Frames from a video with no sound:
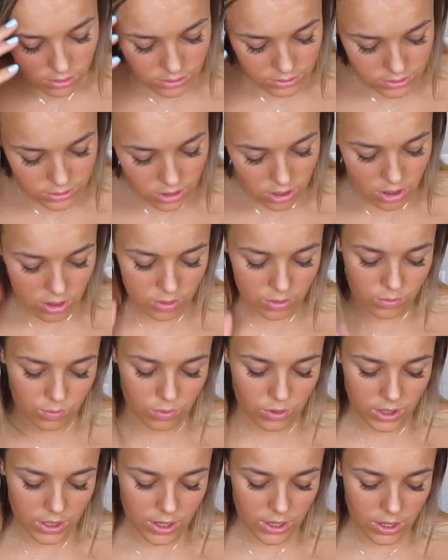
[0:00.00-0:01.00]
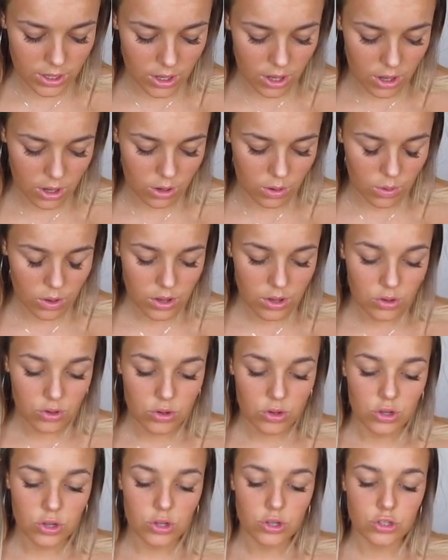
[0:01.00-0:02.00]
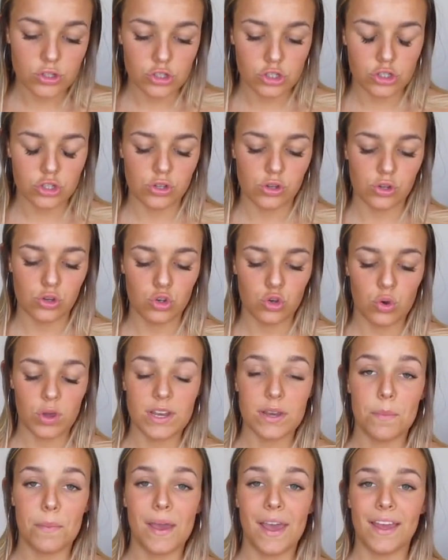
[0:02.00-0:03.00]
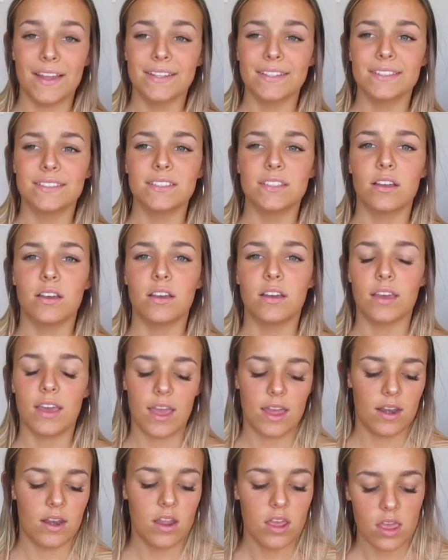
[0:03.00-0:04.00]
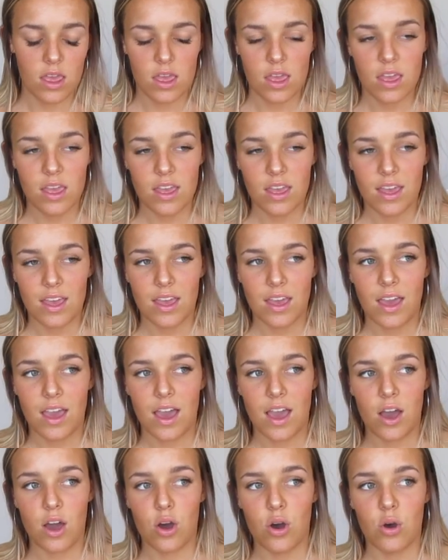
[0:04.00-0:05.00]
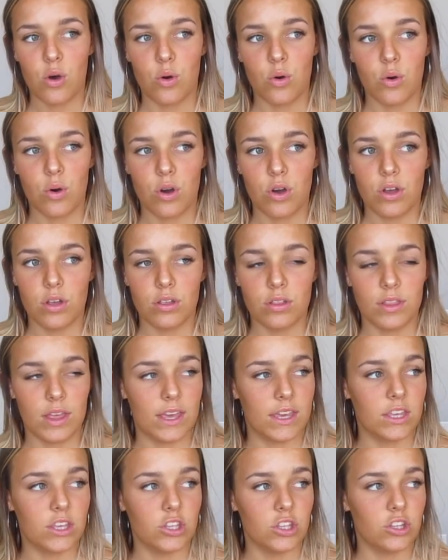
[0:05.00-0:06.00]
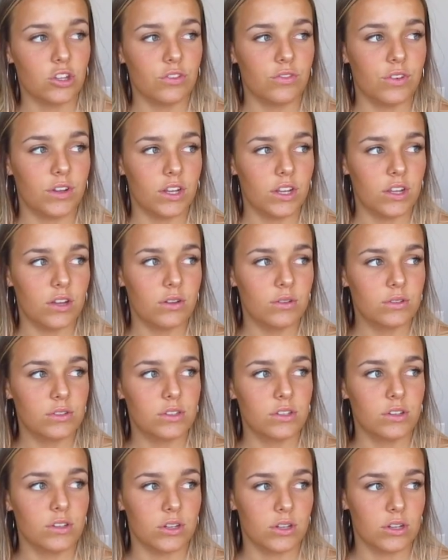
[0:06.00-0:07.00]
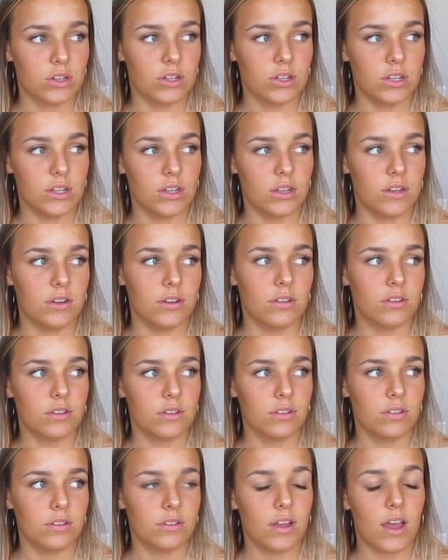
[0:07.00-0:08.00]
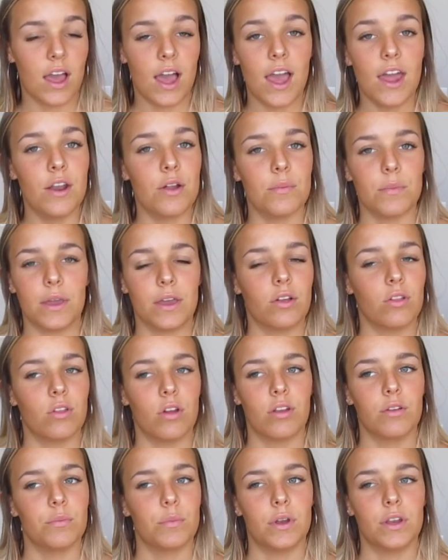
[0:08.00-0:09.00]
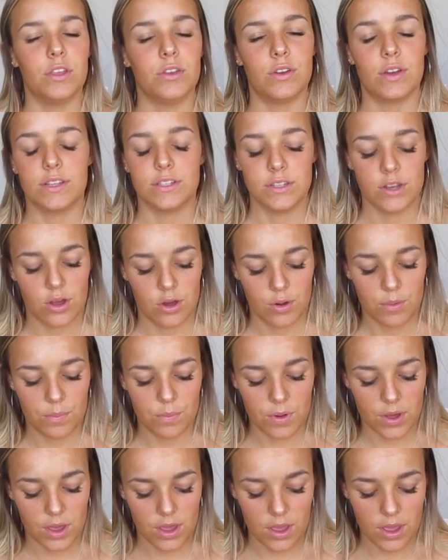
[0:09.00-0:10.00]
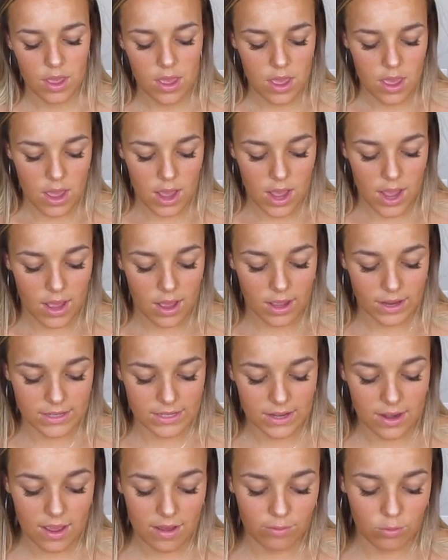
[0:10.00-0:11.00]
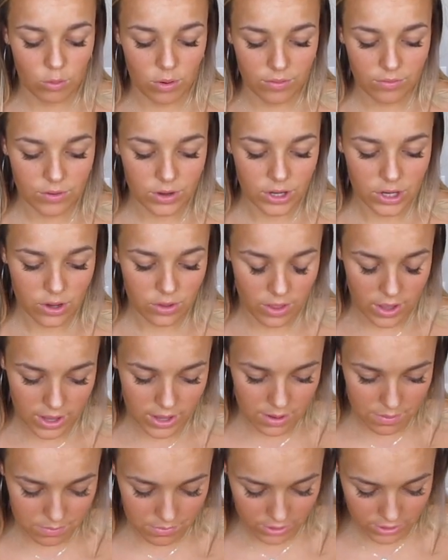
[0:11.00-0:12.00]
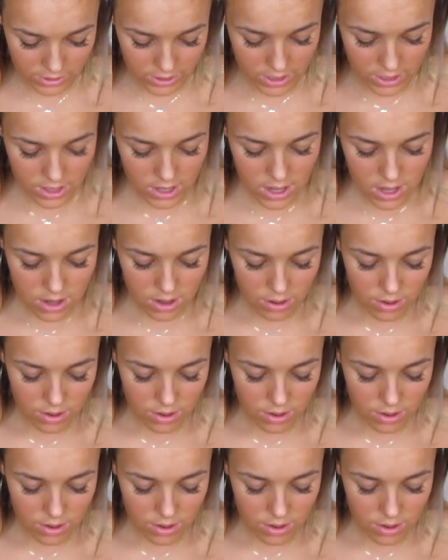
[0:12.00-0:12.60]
So we're gonna go to, it depends, again, how like your videos could, I don't make a lot of money, you guys know, but I did have one video that hit 1 million.